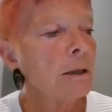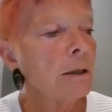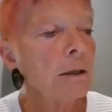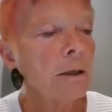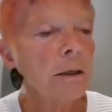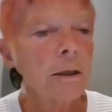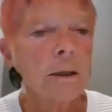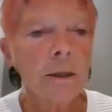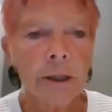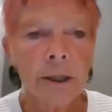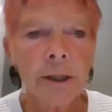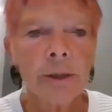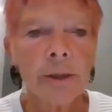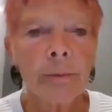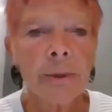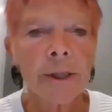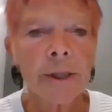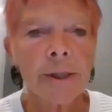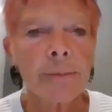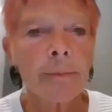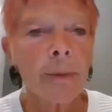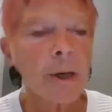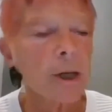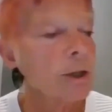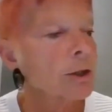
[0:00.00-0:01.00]
She's a bit
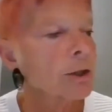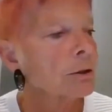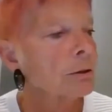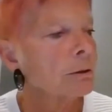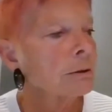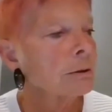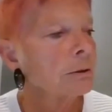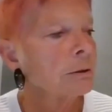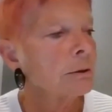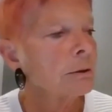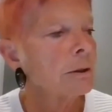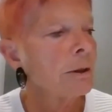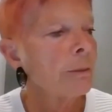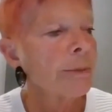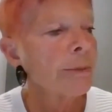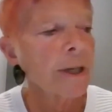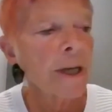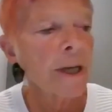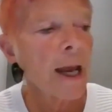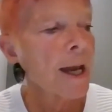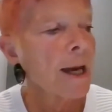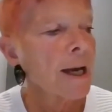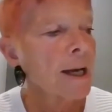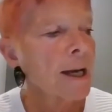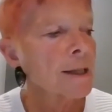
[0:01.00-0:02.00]
special, a bit
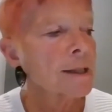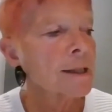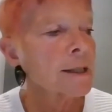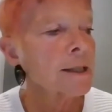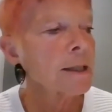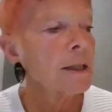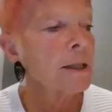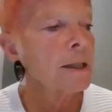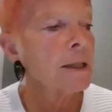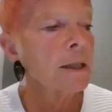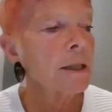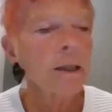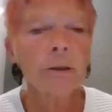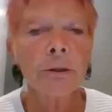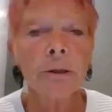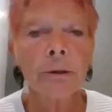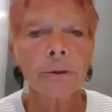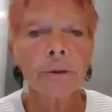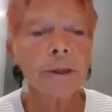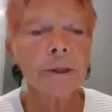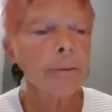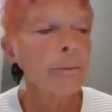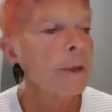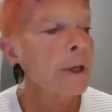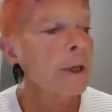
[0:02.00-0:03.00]
ASD, you know
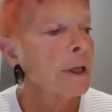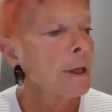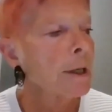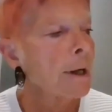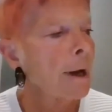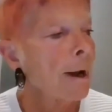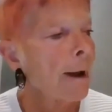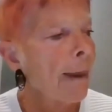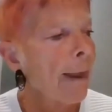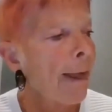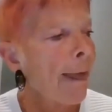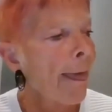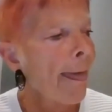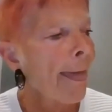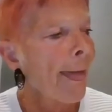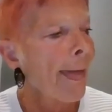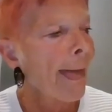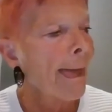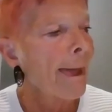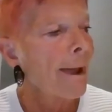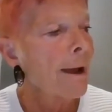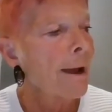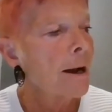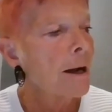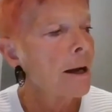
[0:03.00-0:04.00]
what I mean?
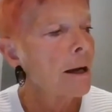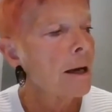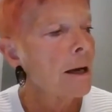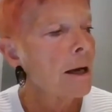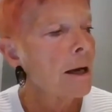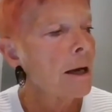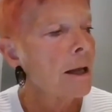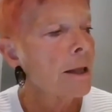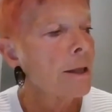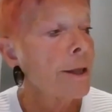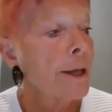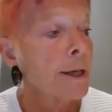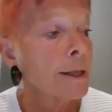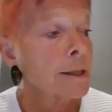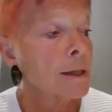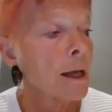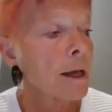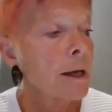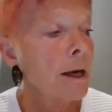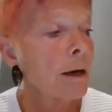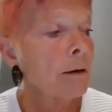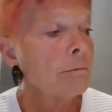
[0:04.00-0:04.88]
They say I